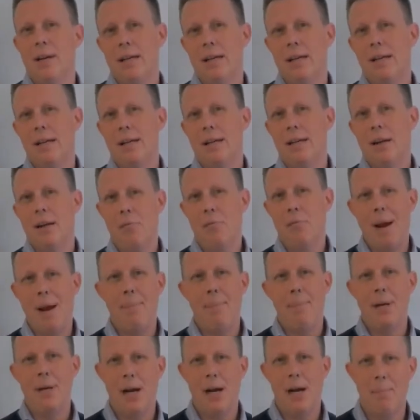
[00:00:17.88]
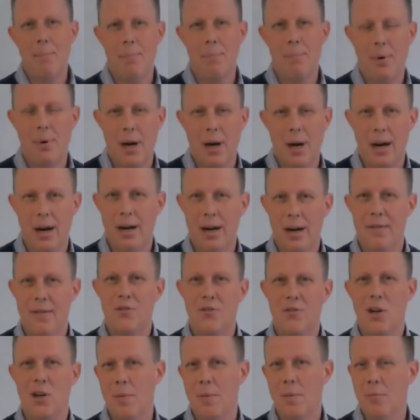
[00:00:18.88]
wrapping up our F#
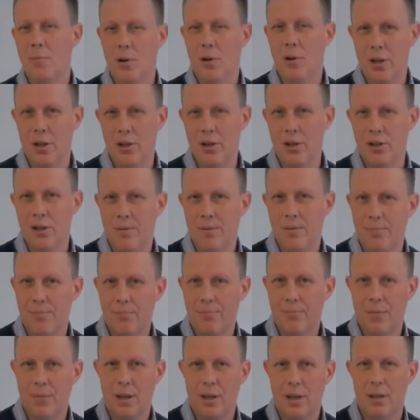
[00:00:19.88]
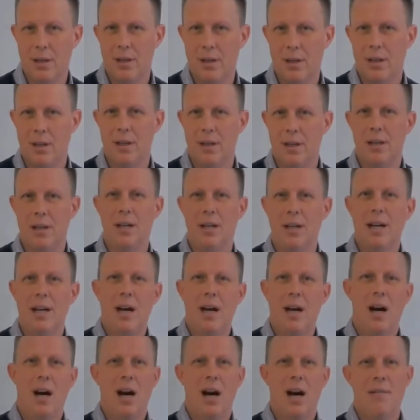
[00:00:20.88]
knowledge.
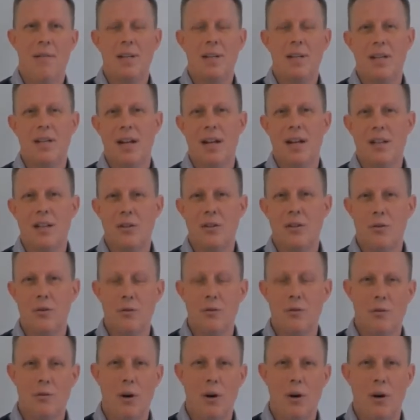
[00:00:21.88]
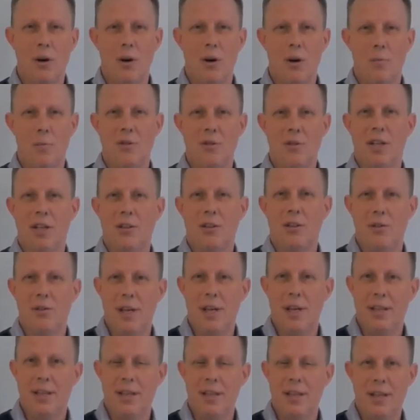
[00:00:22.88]
I've decided to do the
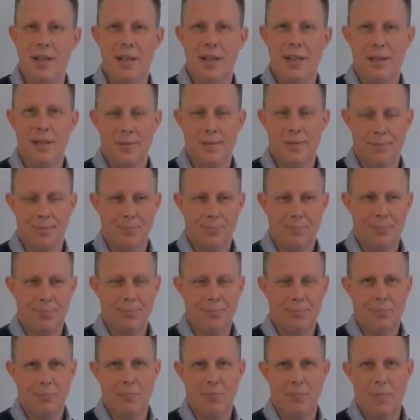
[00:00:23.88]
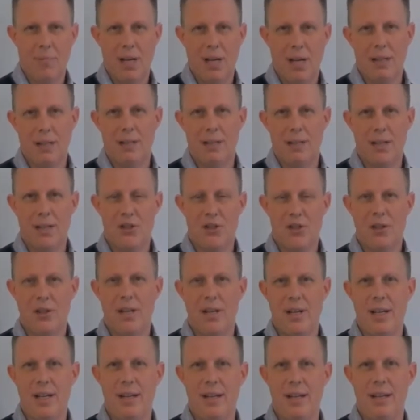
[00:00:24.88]
object-oriented session
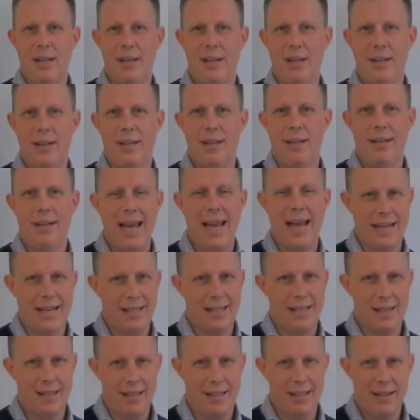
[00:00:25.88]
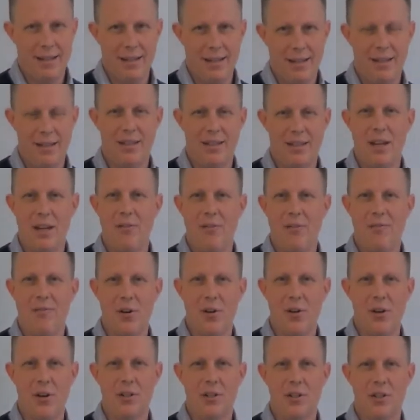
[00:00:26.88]
next instead of
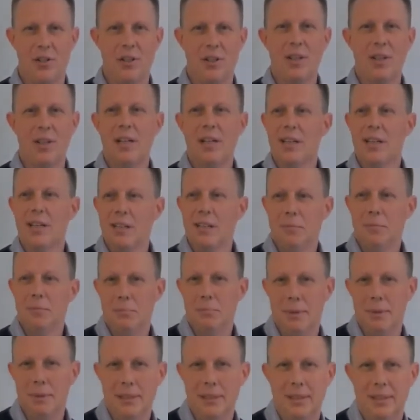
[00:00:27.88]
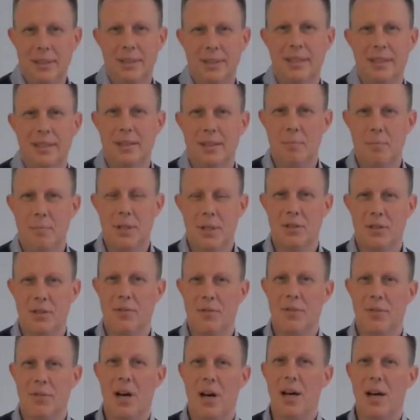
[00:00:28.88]
first because of
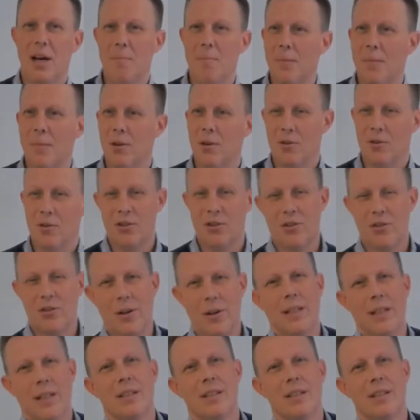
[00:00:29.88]
time constraints.